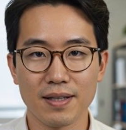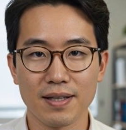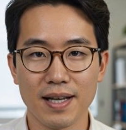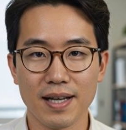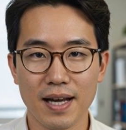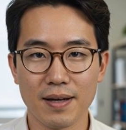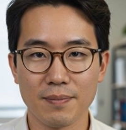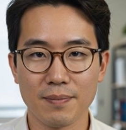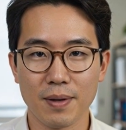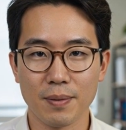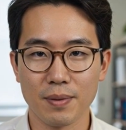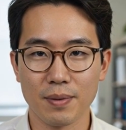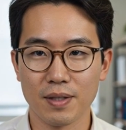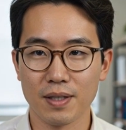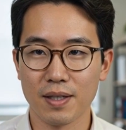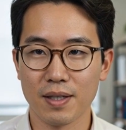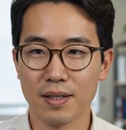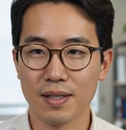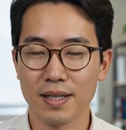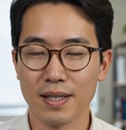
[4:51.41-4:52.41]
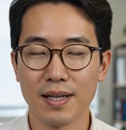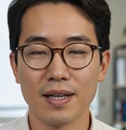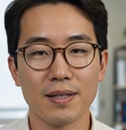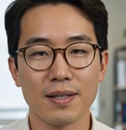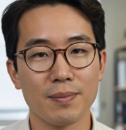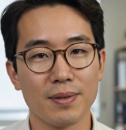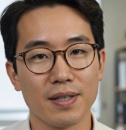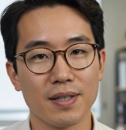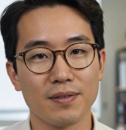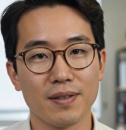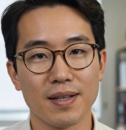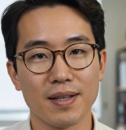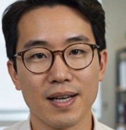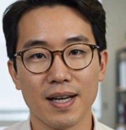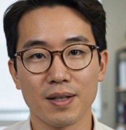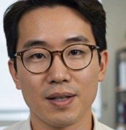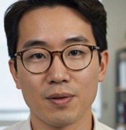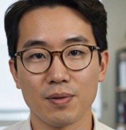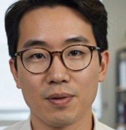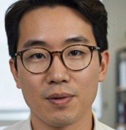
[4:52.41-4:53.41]
staff member to clean a specific
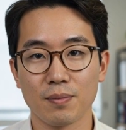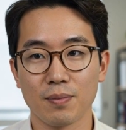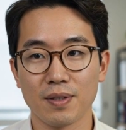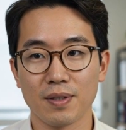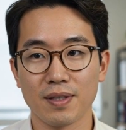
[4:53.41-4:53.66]
guest room